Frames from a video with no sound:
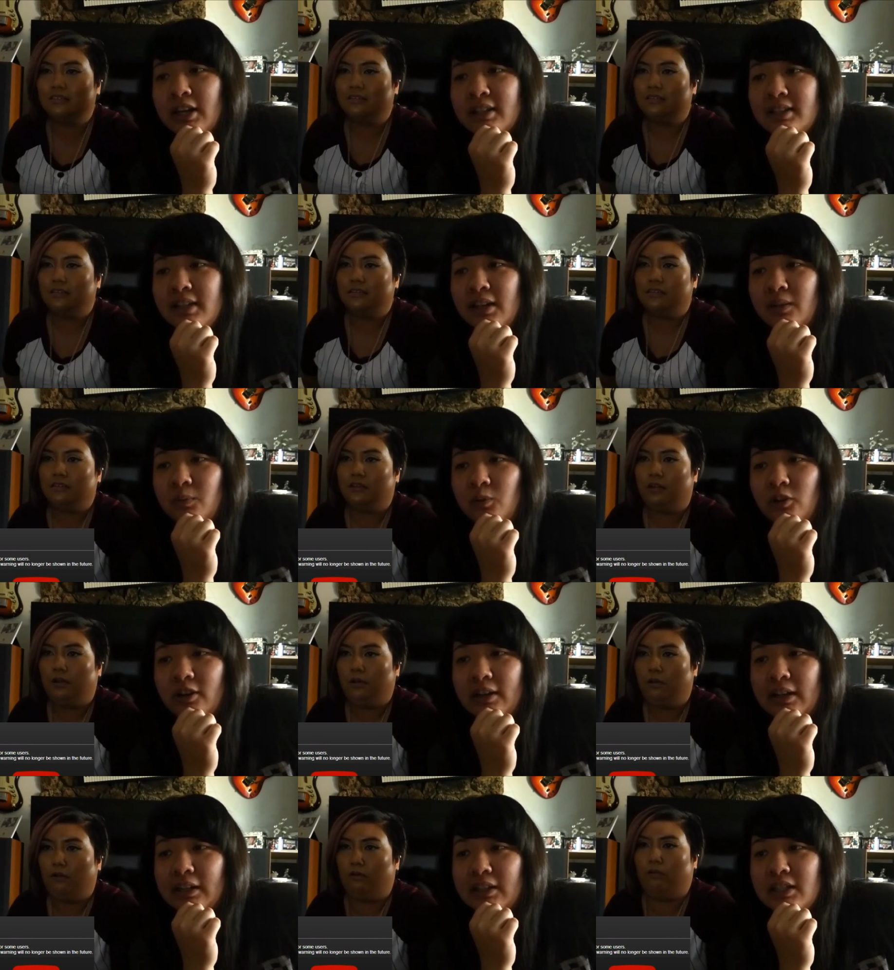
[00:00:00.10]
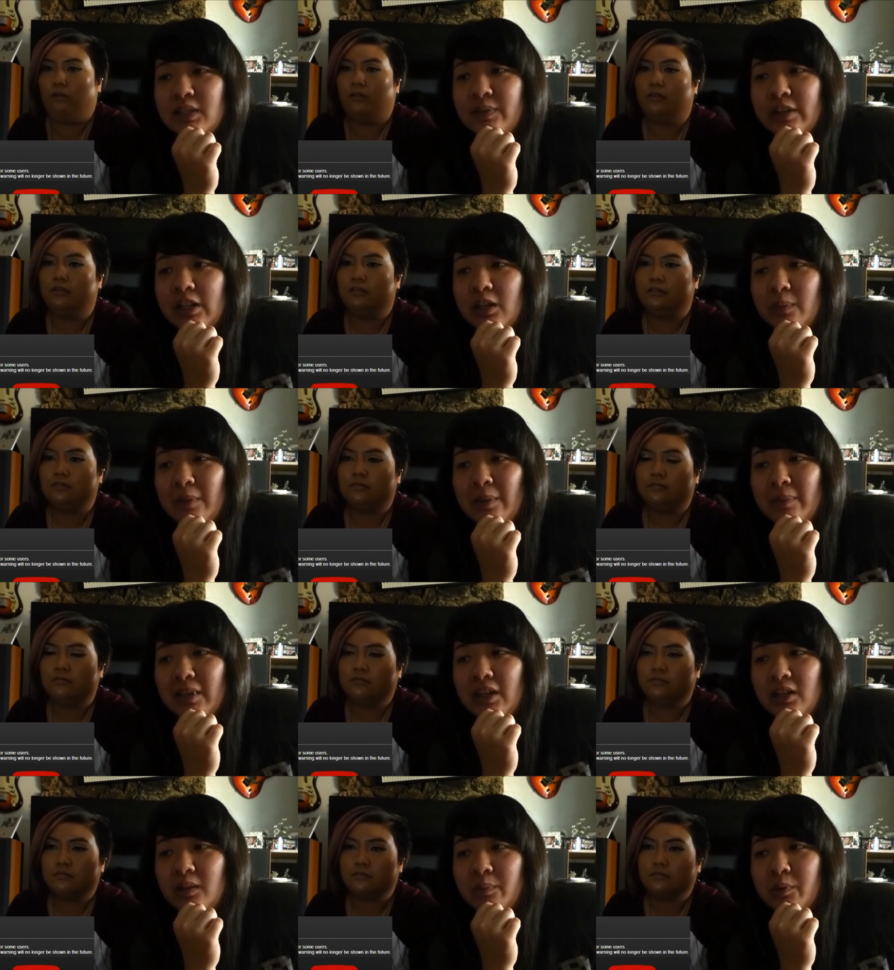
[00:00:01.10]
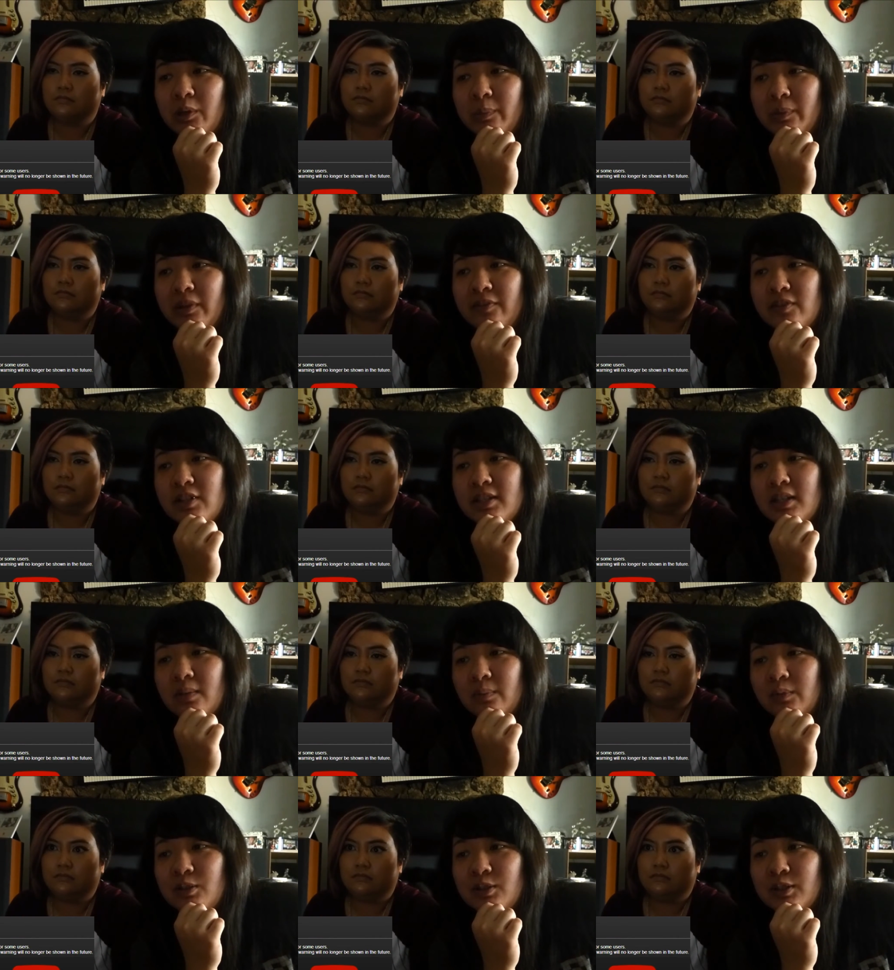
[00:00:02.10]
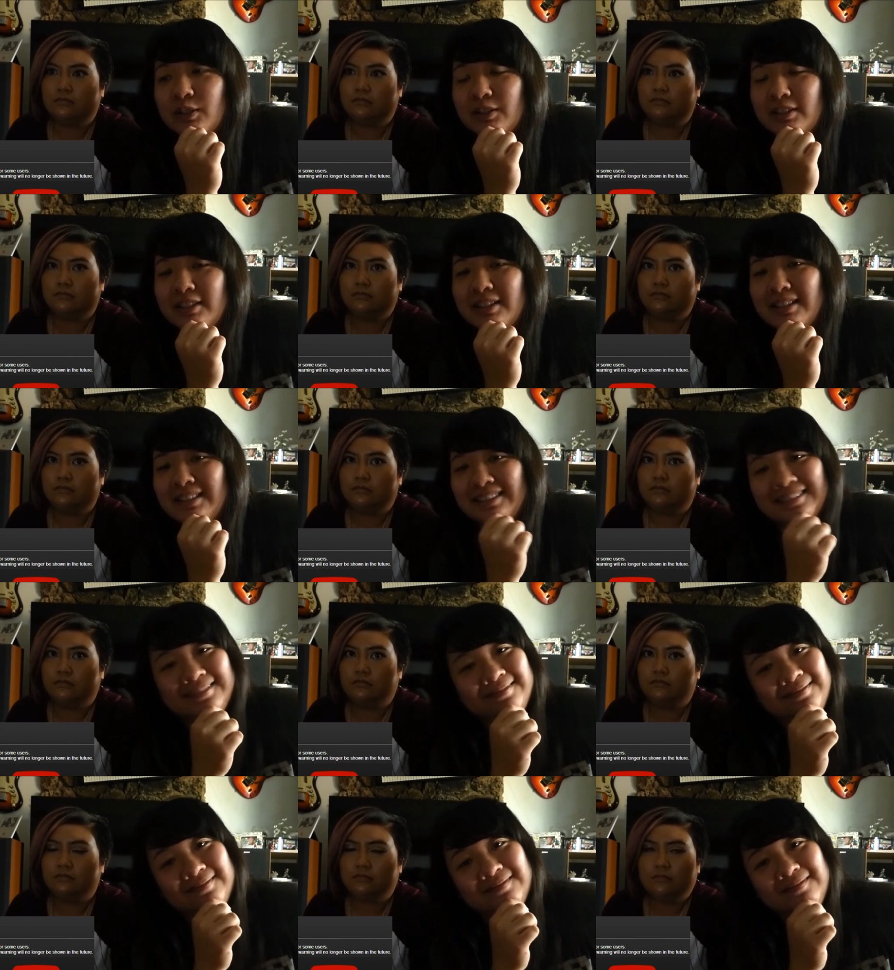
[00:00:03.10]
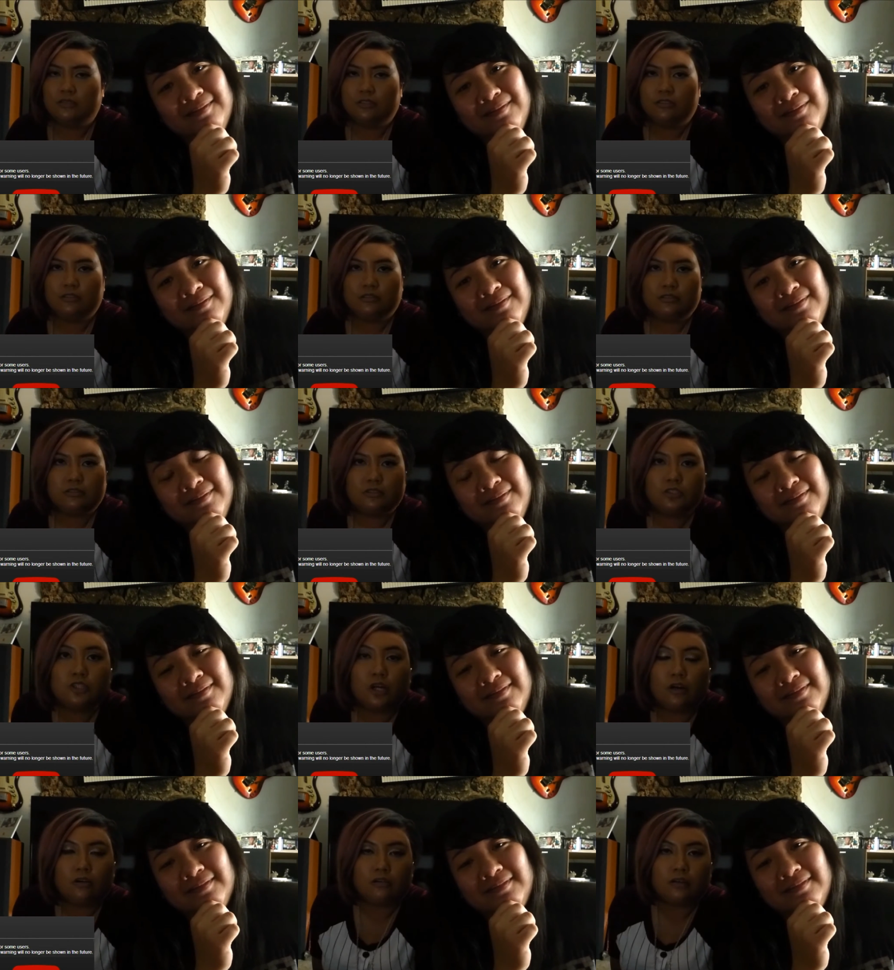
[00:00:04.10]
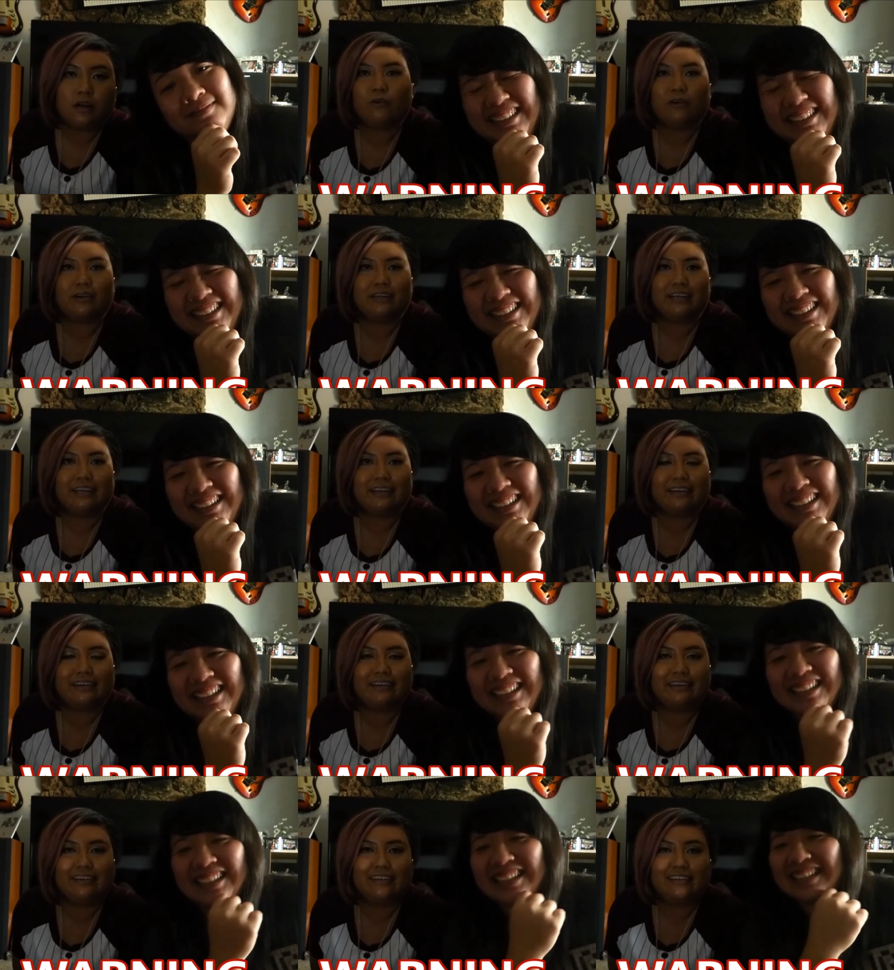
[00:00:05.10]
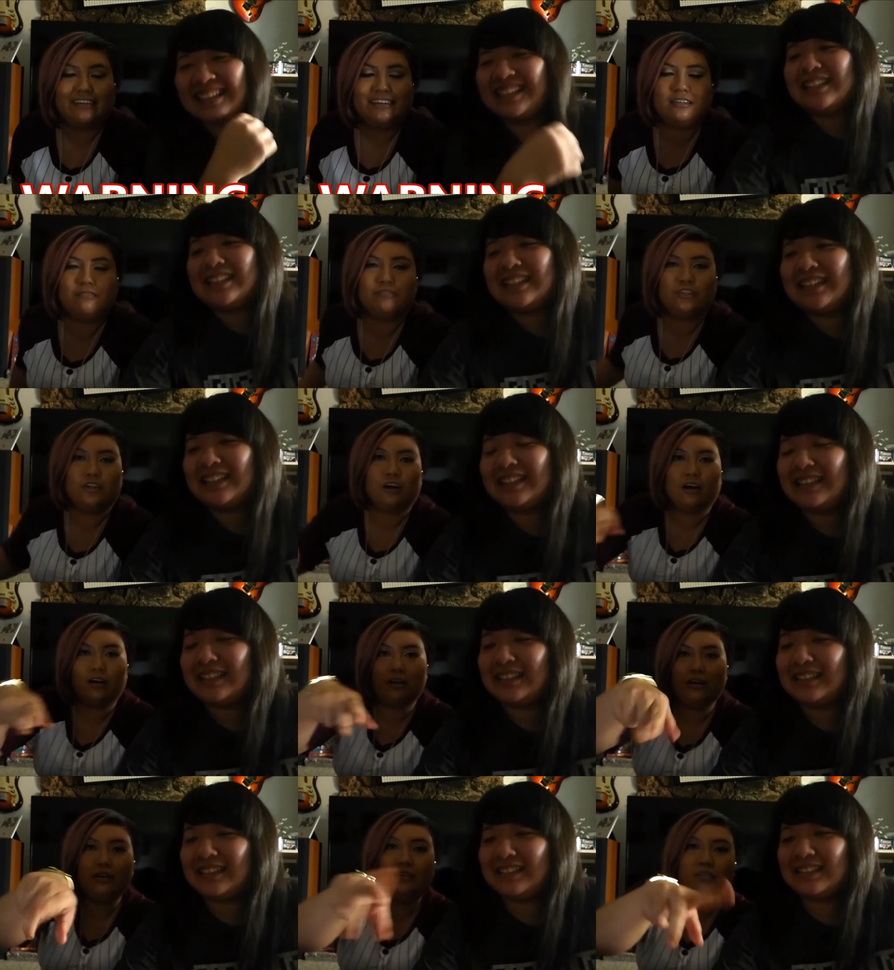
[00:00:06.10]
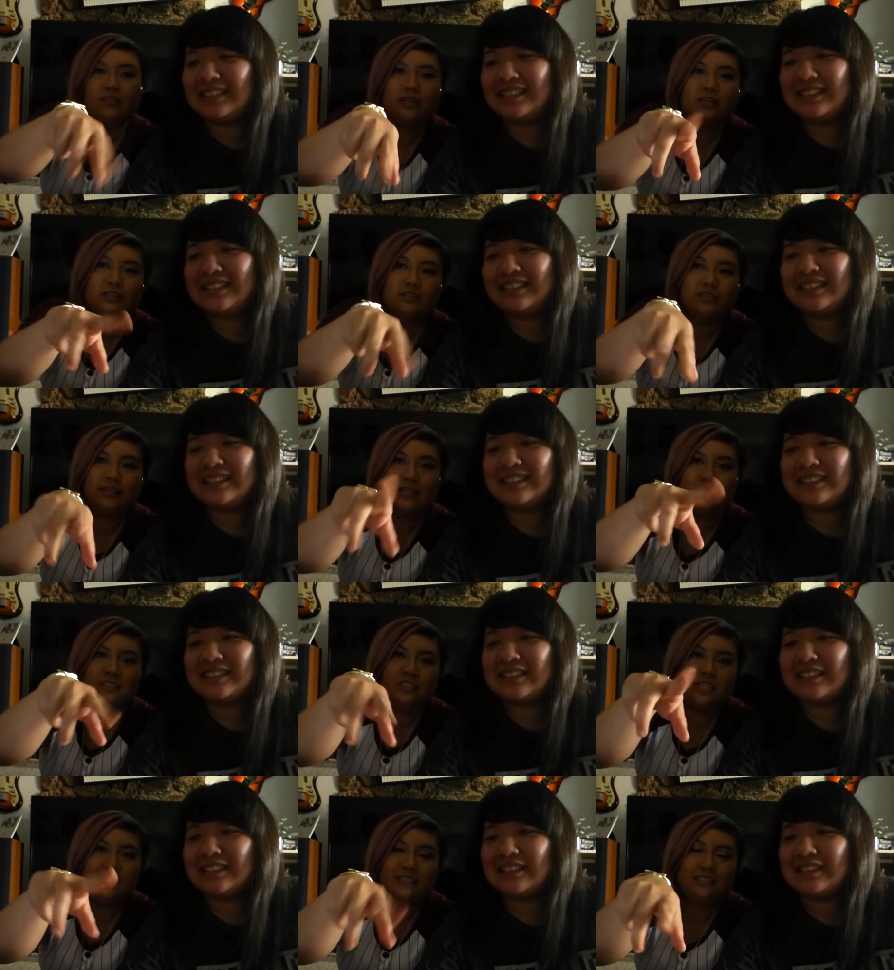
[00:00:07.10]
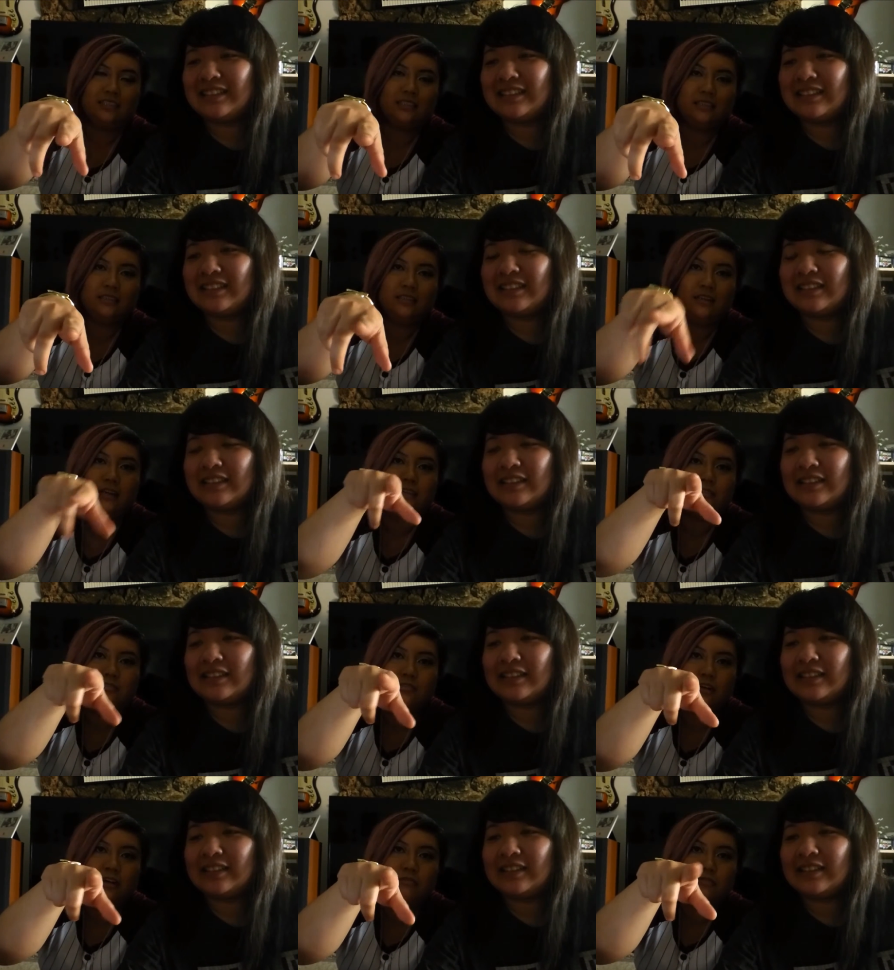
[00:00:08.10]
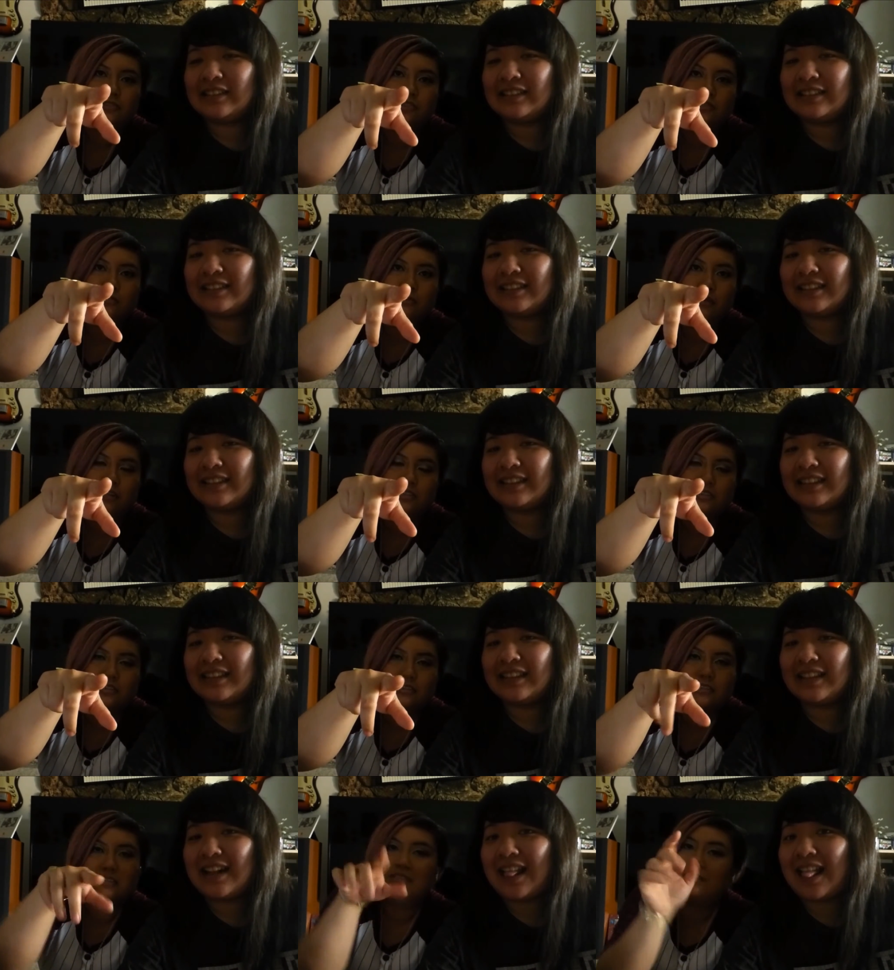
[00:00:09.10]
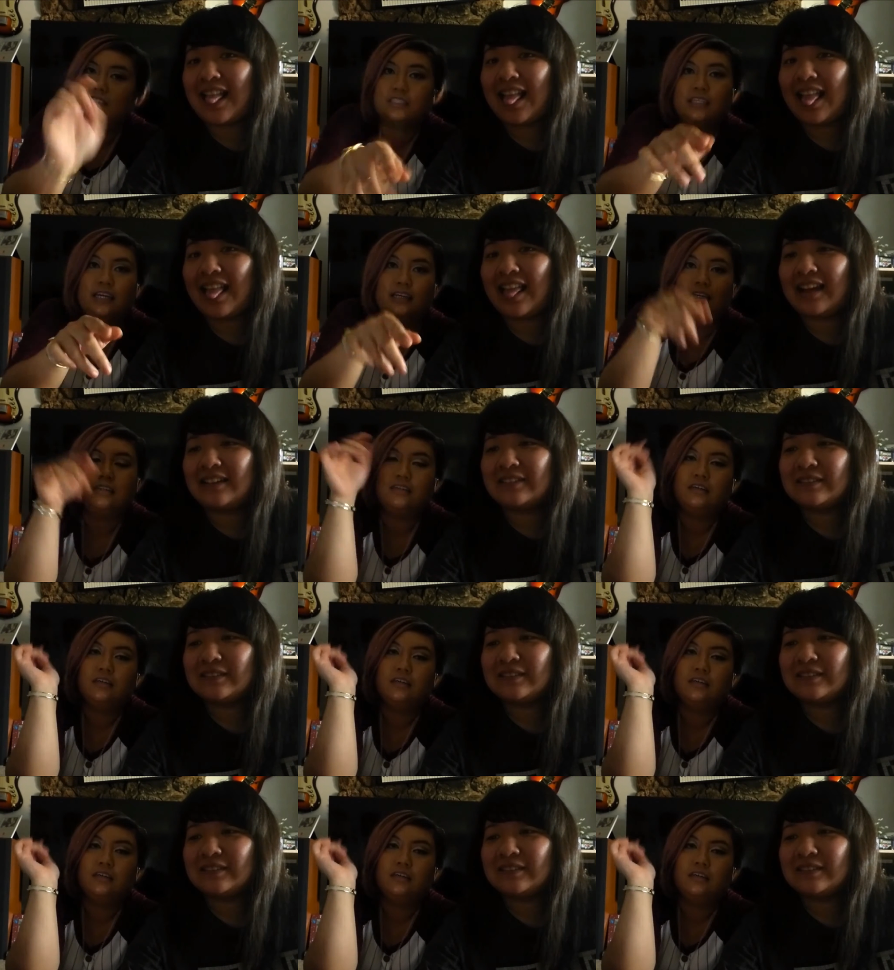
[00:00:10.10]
Speaker 1: Content warning. This video may be inappropriate for some users.
Speaker 2: So, warning. If y'all are under age 18, I do not want you to watch this. Just kidding.